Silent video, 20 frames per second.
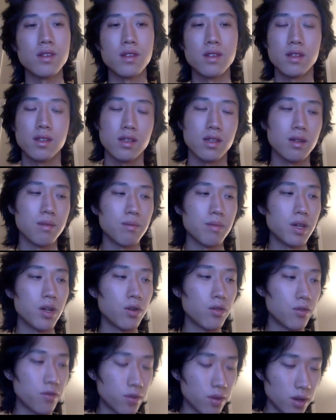this can
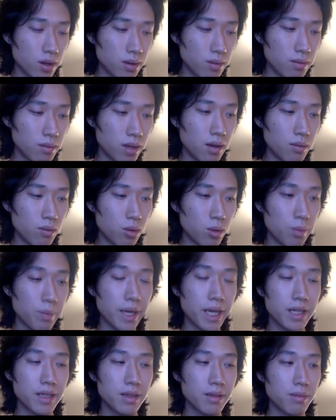go from more
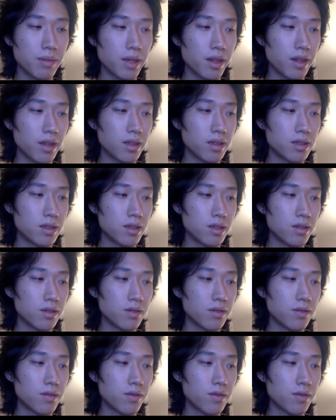baked-in methods
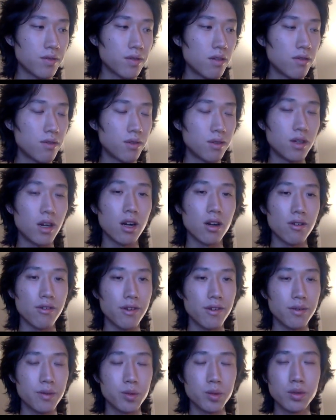of
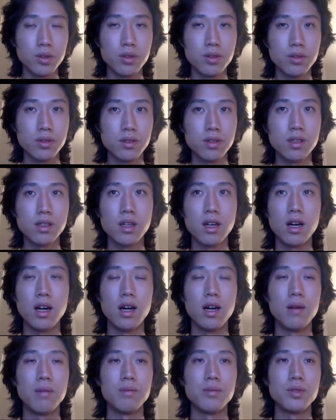photography rules
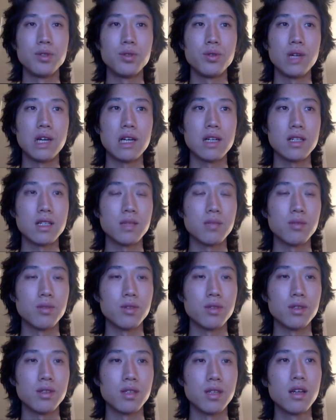to actually
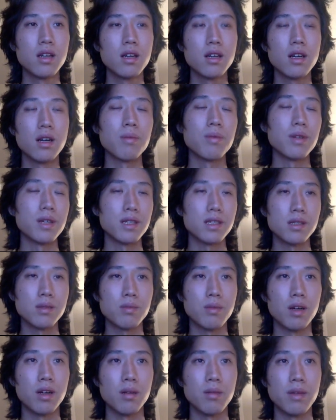more
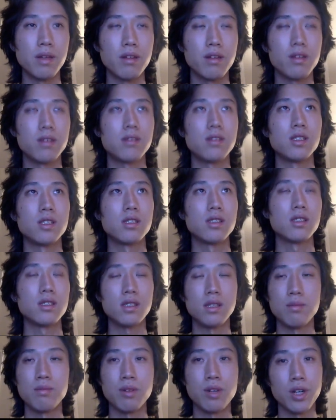complex modern methods, just as
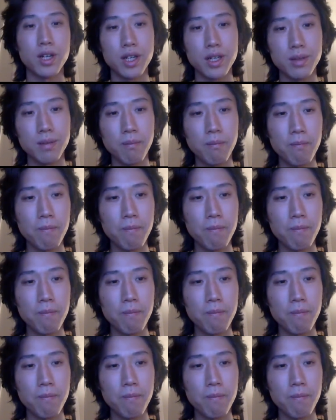deep learning.